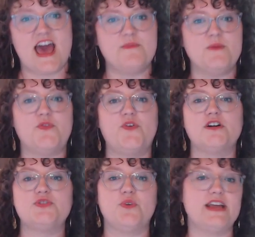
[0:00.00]
I mean,
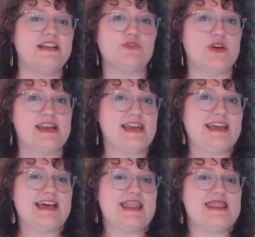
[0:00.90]
before
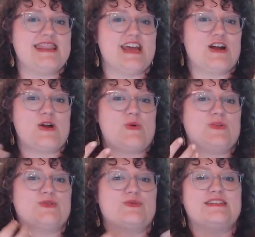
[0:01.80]
2020, there
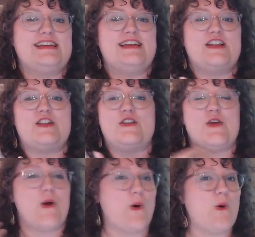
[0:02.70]
was really
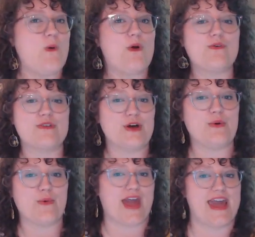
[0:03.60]
no
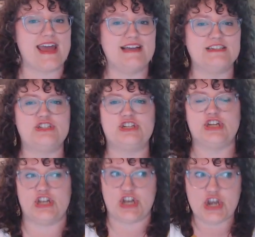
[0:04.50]
real way
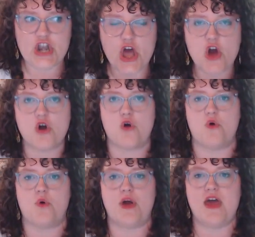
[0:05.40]
to
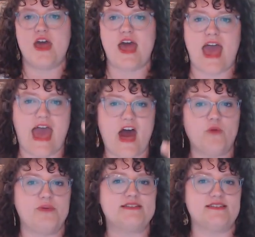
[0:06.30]
know how
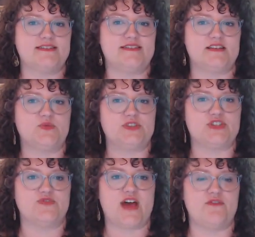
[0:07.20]
businesses would
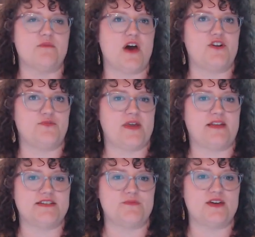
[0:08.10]
survive a modern
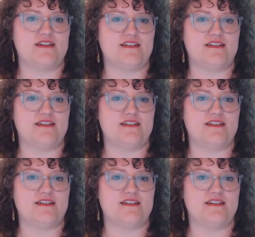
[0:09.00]
pandemic.